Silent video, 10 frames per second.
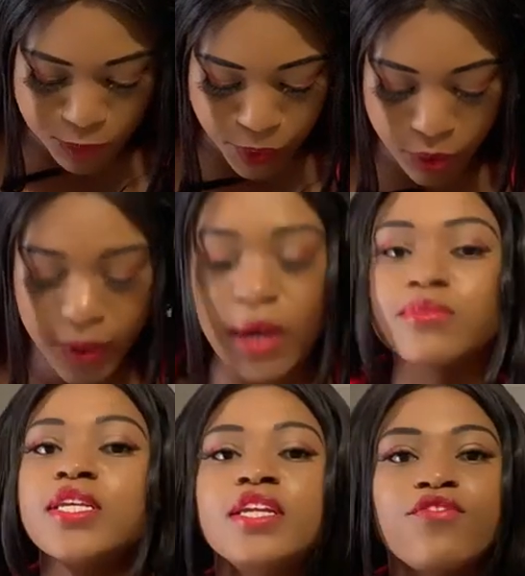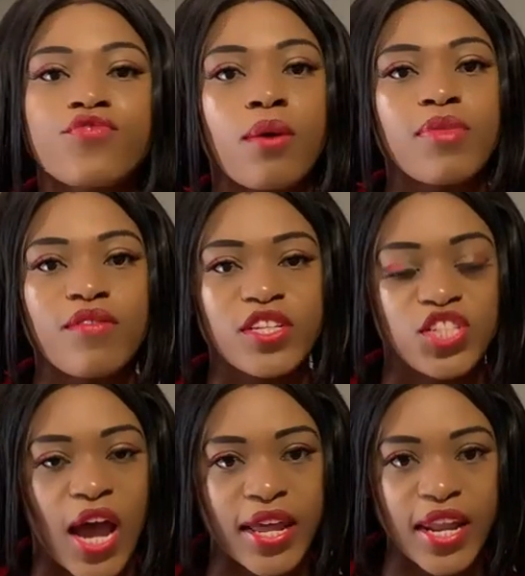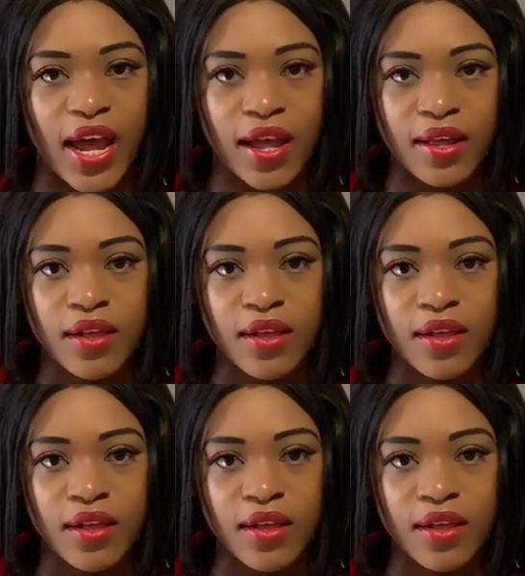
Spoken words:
in from the vagina,